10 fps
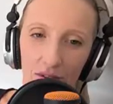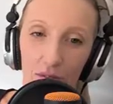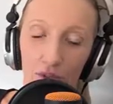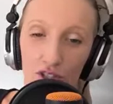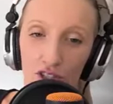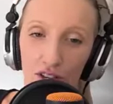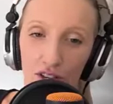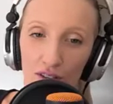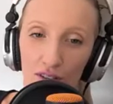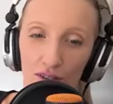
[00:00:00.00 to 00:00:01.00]

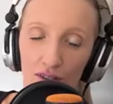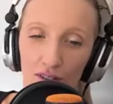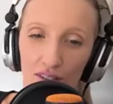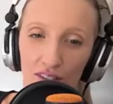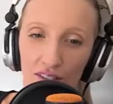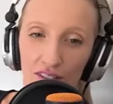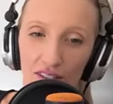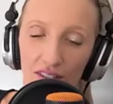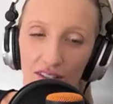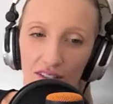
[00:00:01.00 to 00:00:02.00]

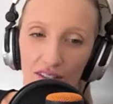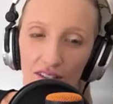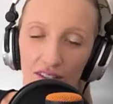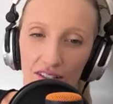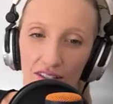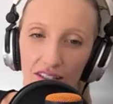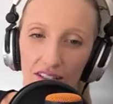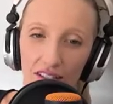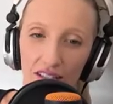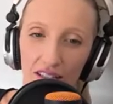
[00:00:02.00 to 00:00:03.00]

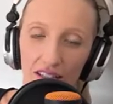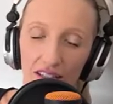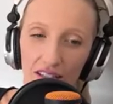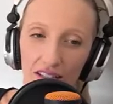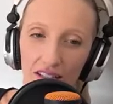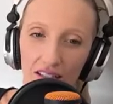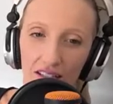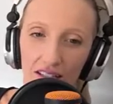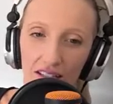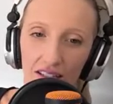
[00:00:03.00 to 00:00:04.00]

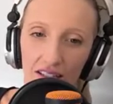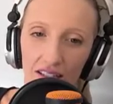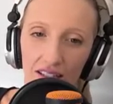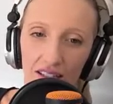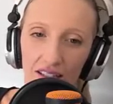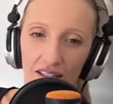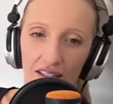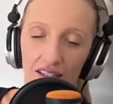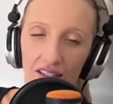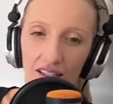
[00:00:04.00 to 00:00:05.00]

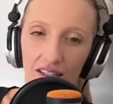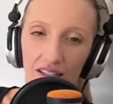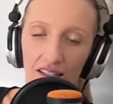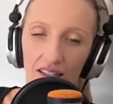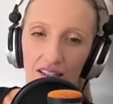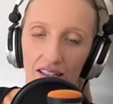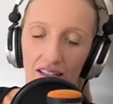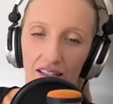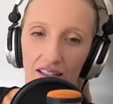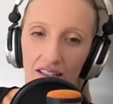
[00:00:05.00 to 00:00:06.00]

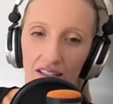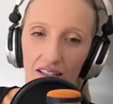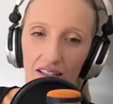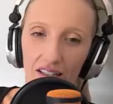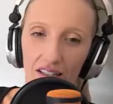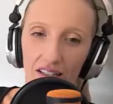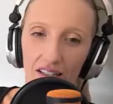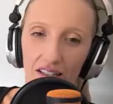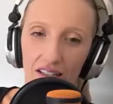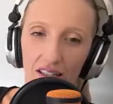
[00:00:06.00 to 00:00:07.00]

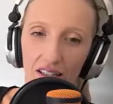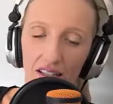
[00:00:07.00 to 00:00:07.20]
No words are spoken by the person on screen.